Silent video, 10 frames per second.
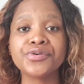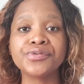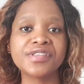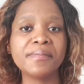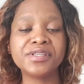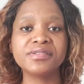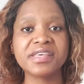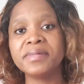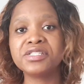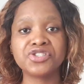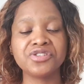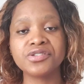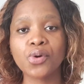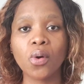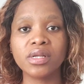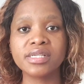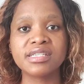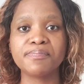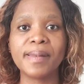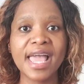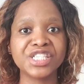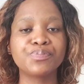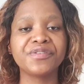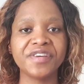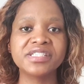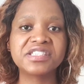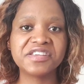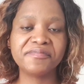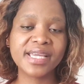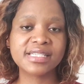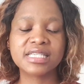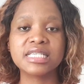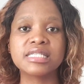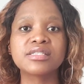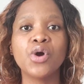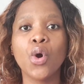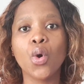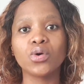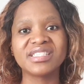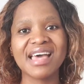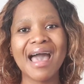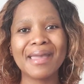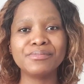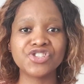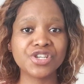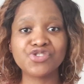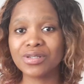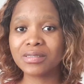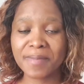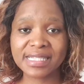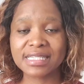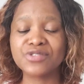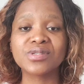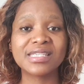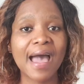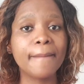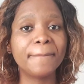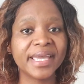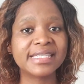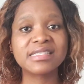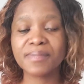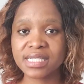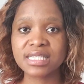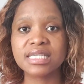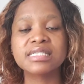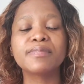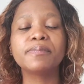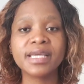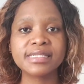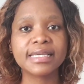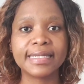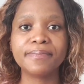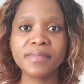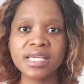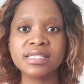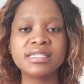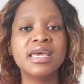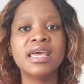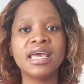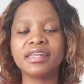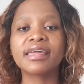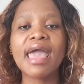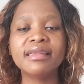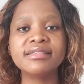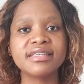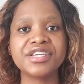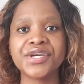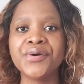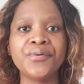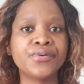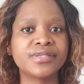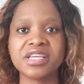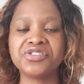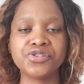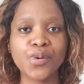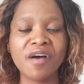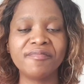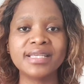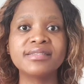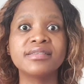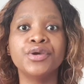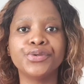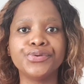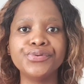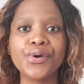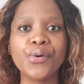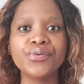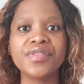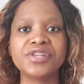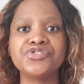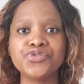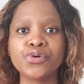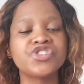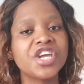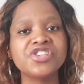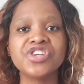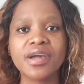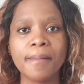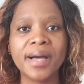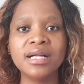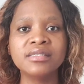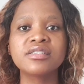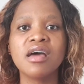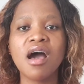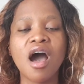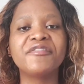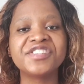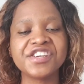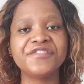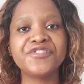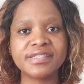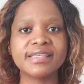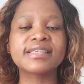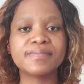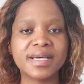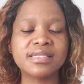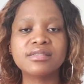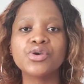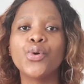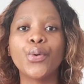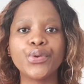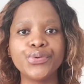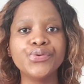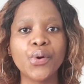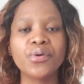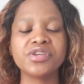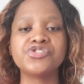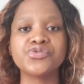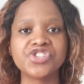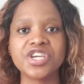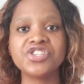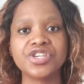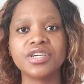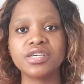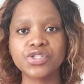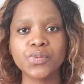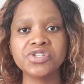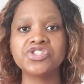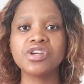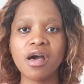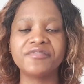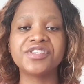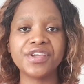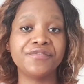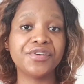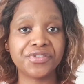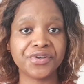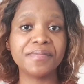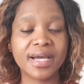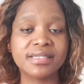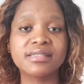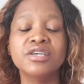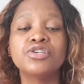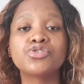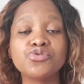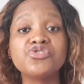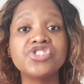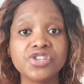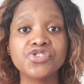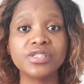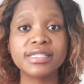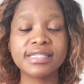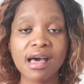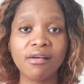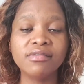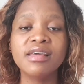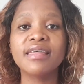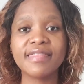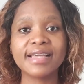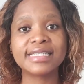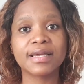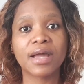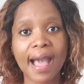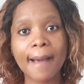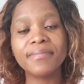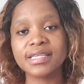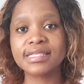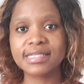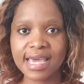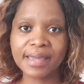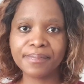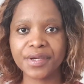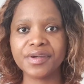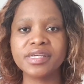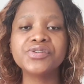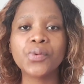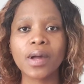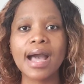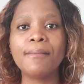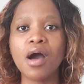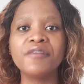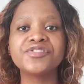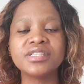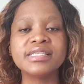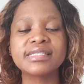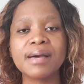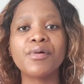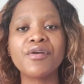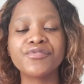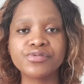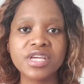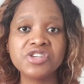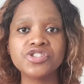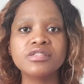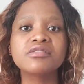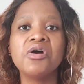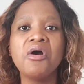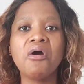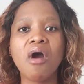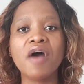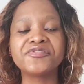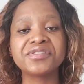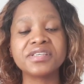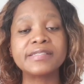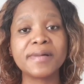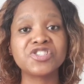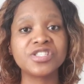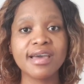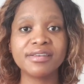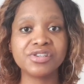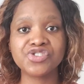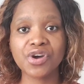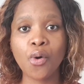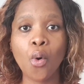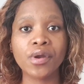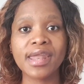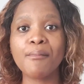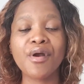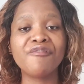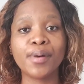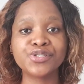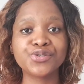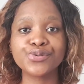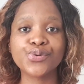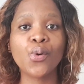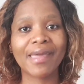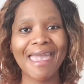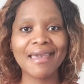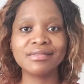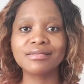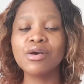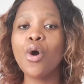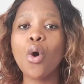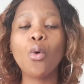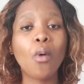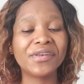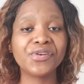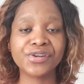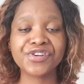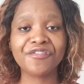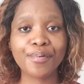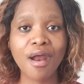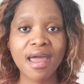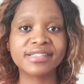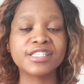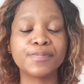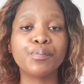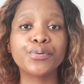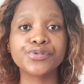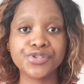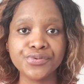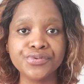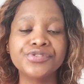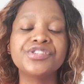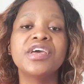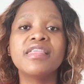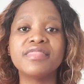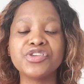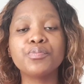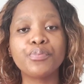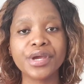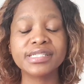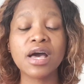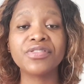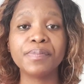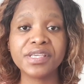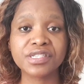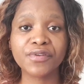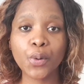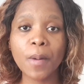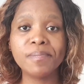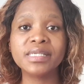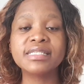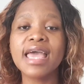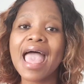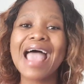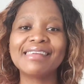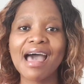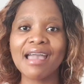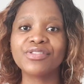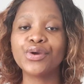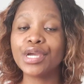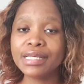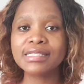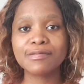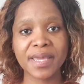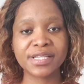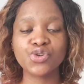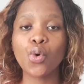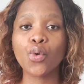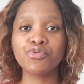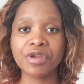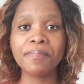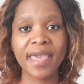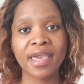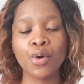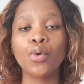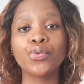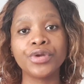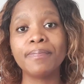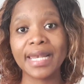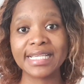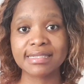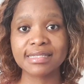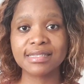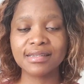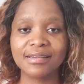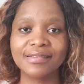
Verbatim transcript: So some, in, some industries call it planned preventative maintenance or time scheduled maintenance or time-based maintenance. But basically it means in a calendar year, or say in your twelve months, you know that you're changing a belt after every six months. Or you know that you're changing a switch after every three months. So you schedule it down that come this time period, or come after these number of rotations, or after this much tonnage or number of bottles or cans or whatnot of product has been produced, then you bring down the piece of equipment and either inspect or repair or replace it.